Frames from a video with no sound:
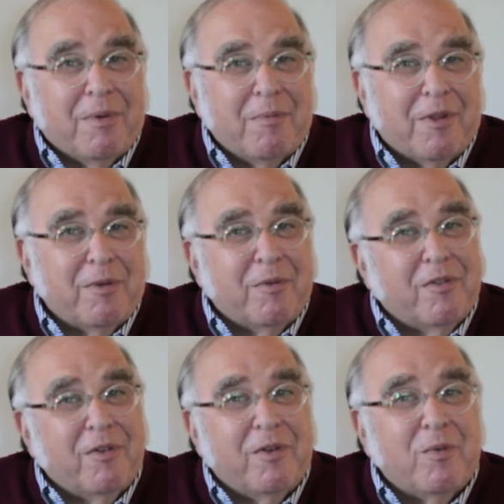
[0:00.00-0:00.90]
My mother
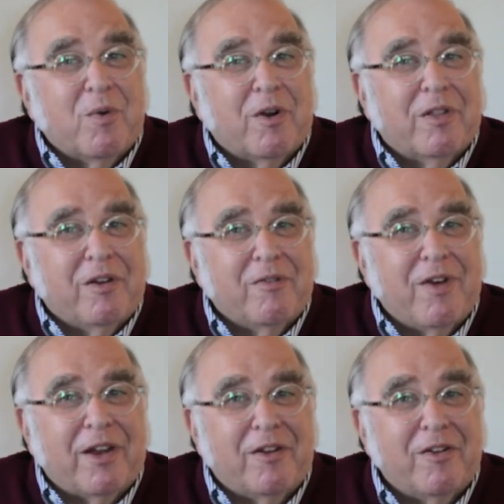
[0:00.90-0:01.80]
was doing work there,
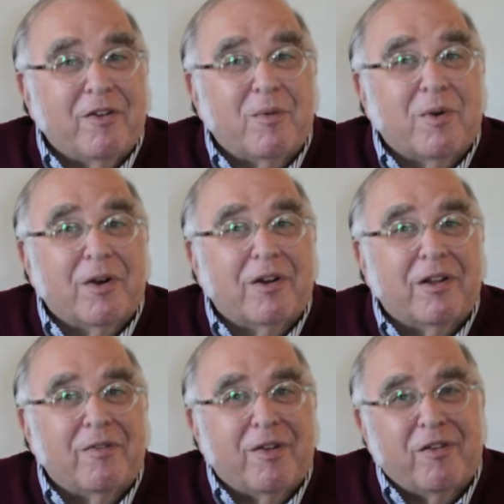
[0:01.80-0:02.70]
volunteer work,
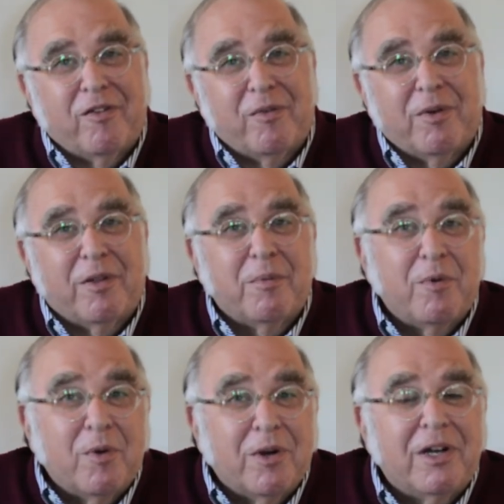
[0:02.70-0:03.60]
and eventually she went on the
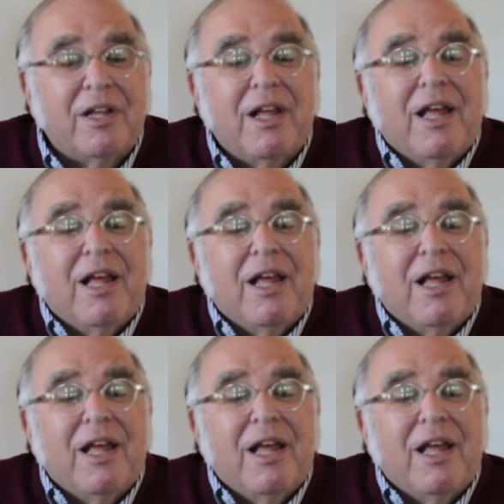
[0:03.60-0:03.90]
board.